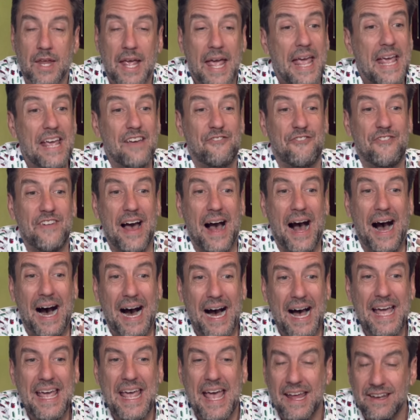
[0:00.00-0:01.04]
If
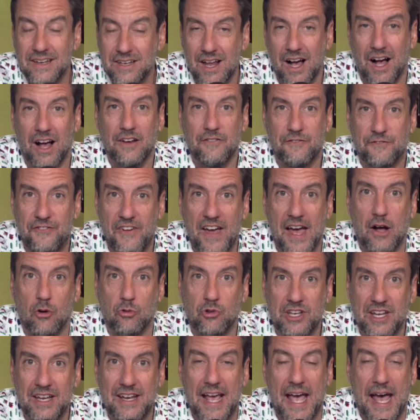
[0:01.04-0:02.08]
I had not
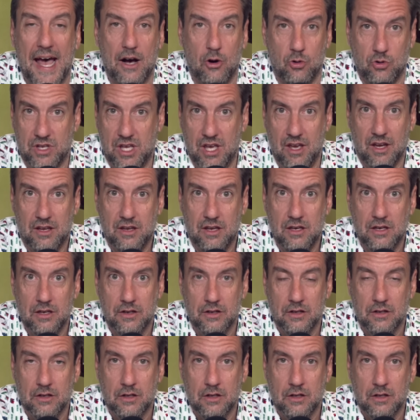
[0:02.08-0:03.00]
founded OutKick,